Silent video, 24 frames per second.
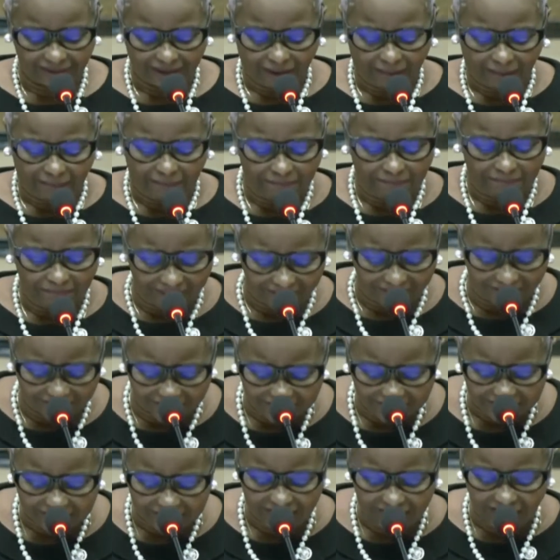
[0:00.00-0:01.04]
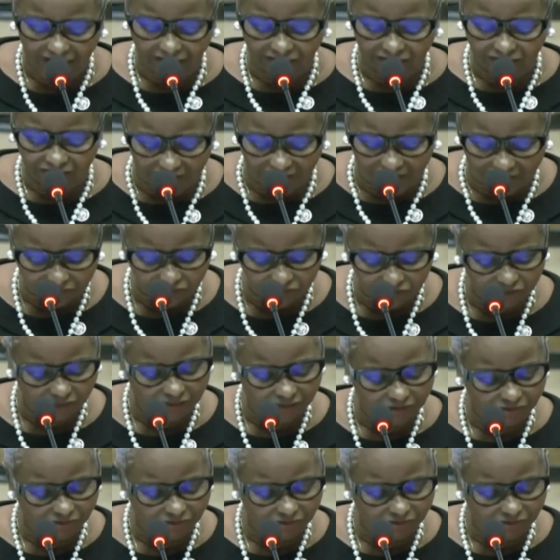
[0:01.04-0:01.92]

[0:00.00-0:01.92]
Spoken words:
Minister of Natural